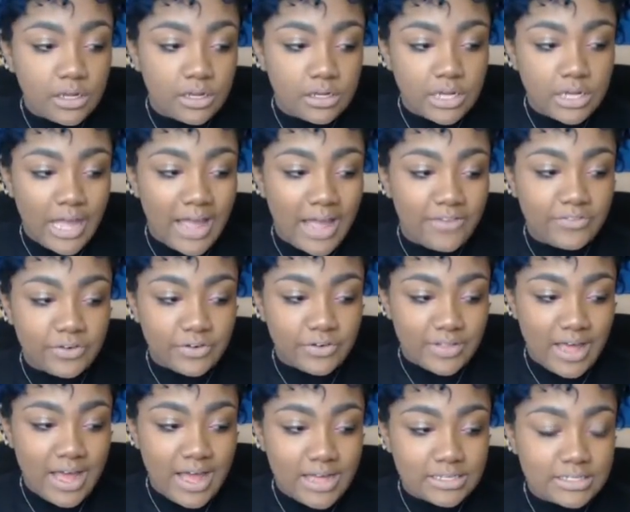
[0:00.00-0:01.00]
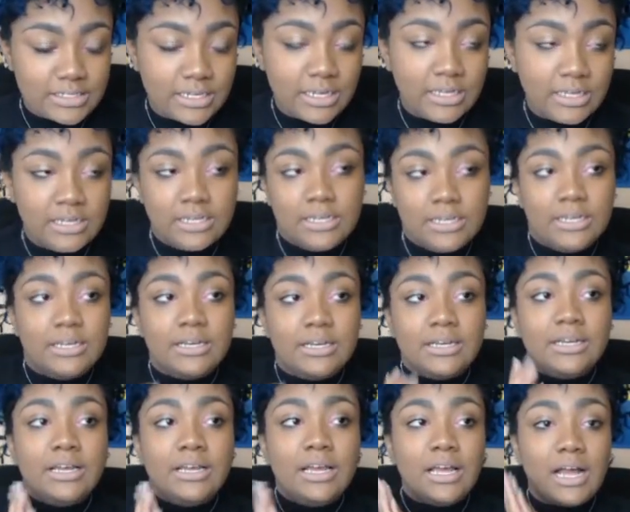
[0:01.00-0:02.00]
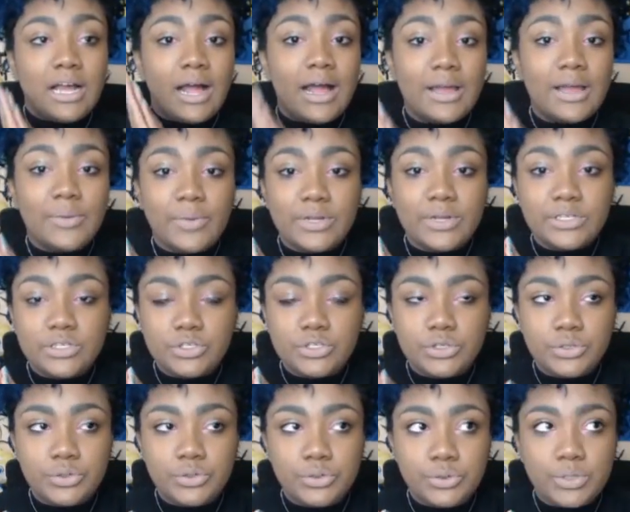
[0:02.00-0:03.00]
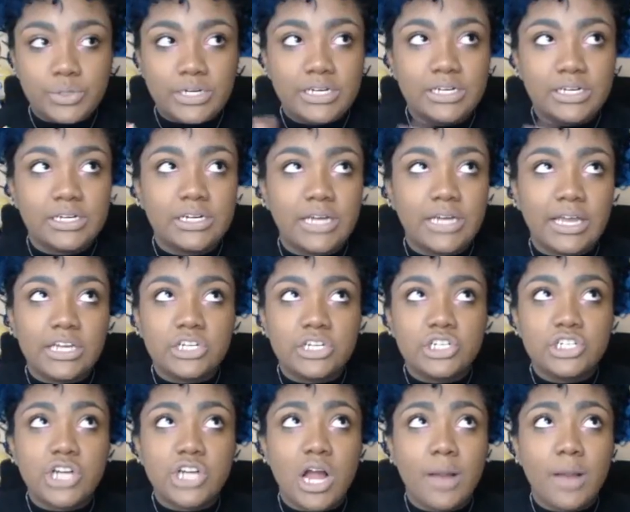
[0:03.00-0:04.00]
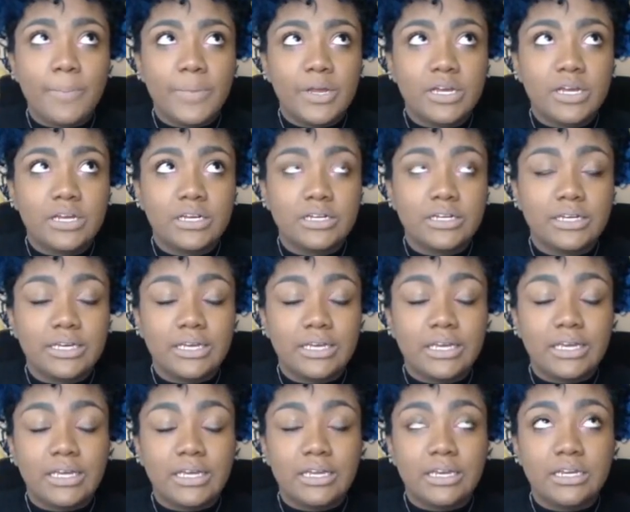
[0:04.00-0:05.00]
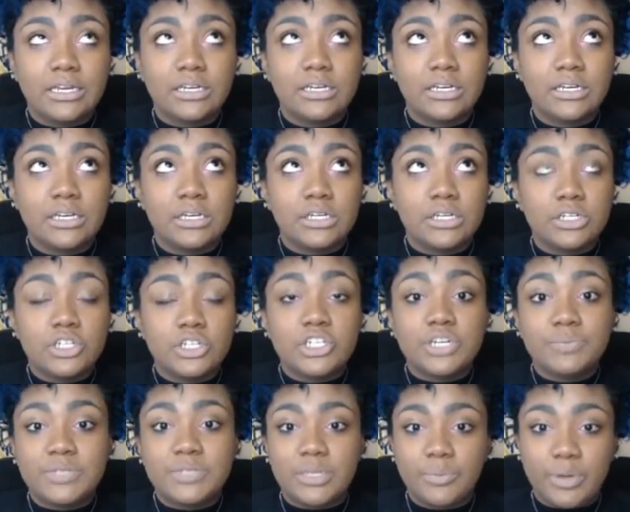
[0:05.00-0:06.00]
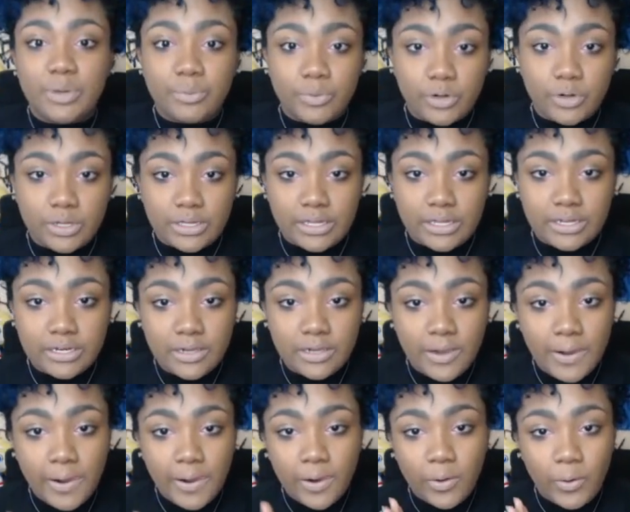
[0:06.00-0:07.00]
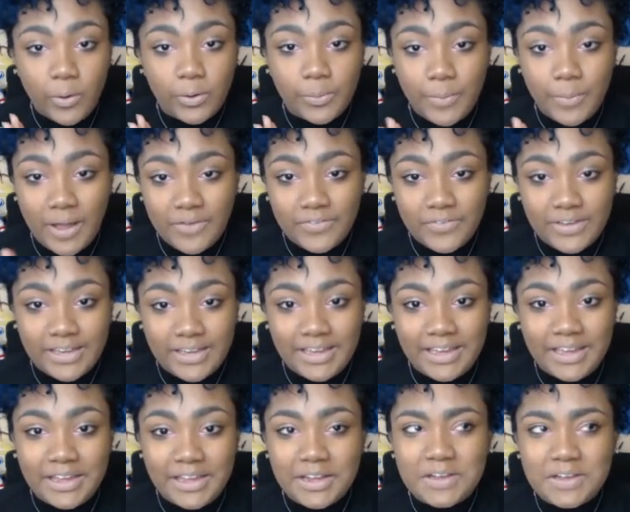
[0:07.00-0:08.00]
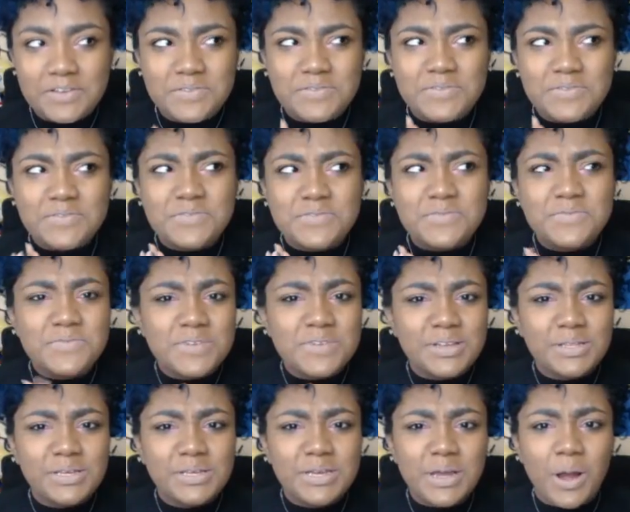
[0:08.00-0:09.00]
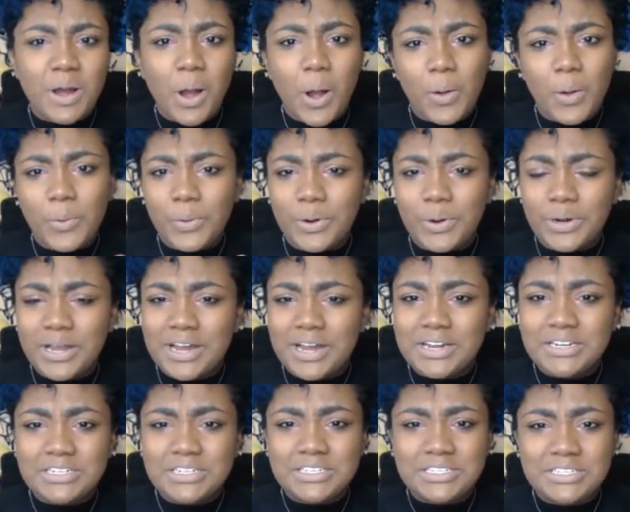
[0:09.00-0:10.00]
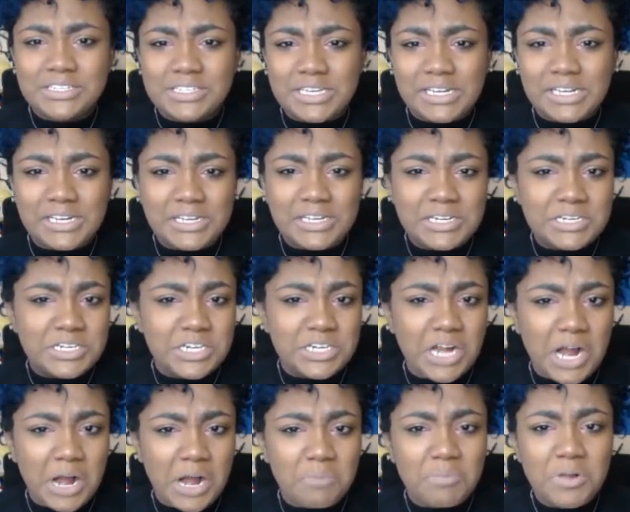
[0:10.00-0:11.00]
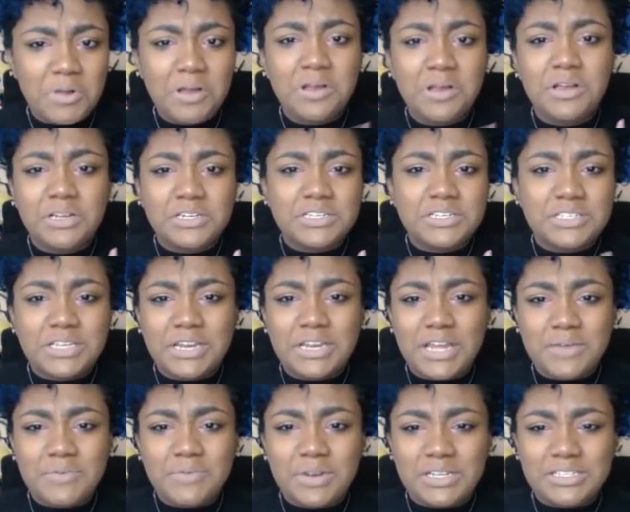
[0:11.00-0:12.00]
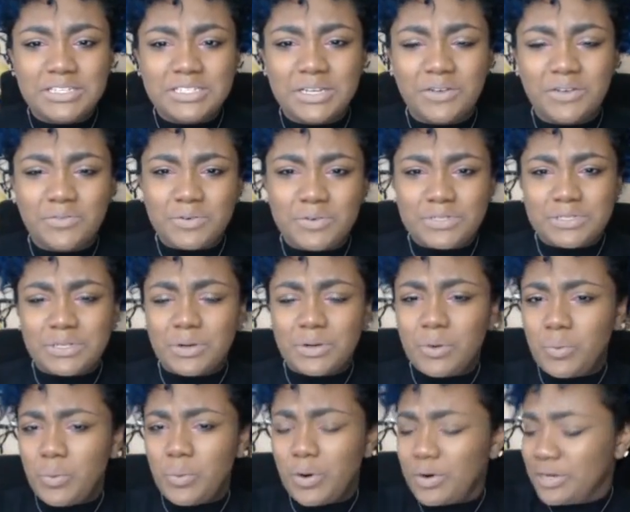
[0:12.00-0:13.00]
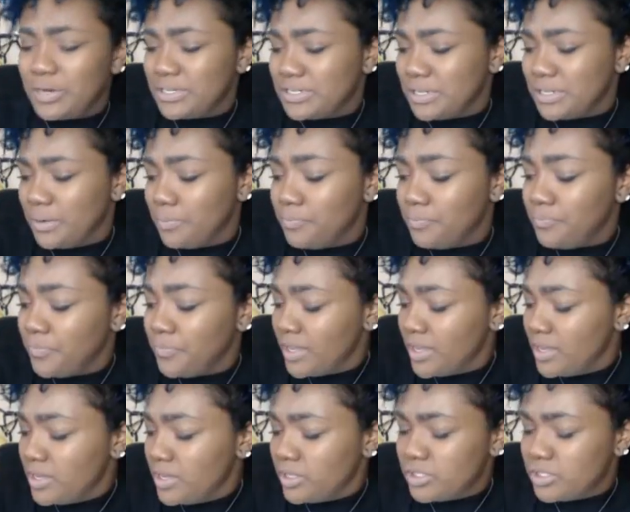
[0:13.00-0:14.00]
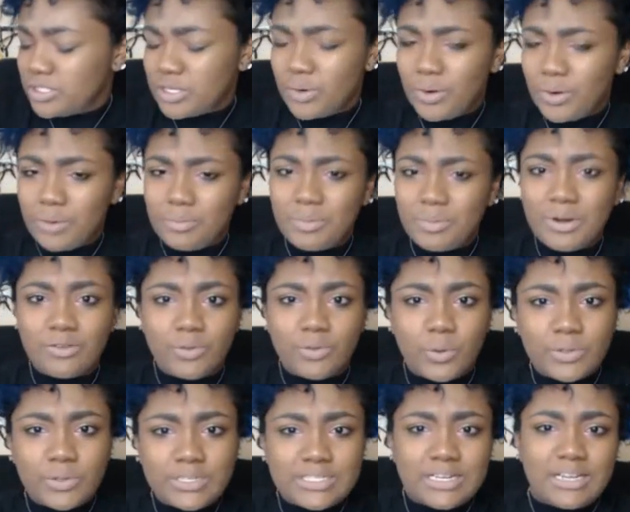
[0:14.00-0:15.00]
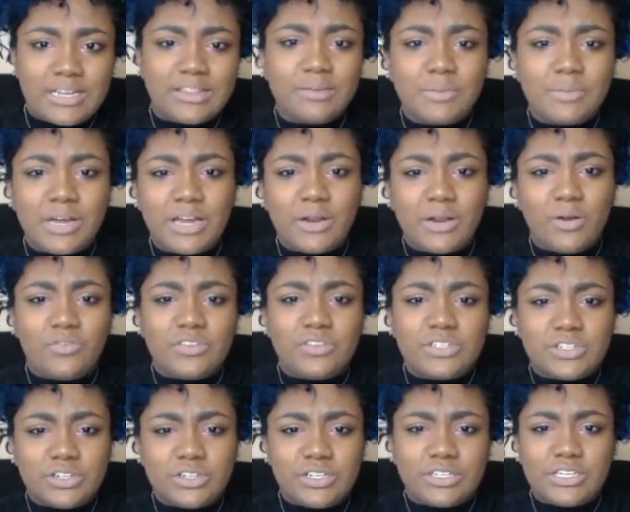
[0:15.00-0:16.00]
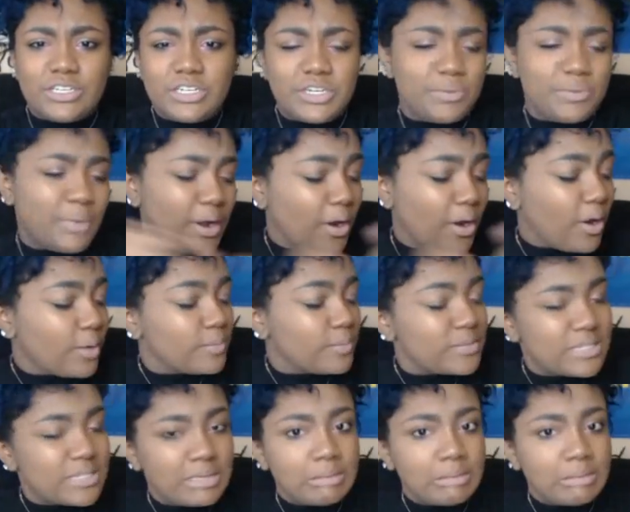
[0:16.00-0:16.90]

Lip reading: After that, I went to a shop in Sheepshead Bay, Brooklyn, called Mafia Inc. Really awkward, kind of seedy shop. Just the name in itself was a little worrisome. So I'm gonna roll these down. I think I'm cutting off the circulation in my arms.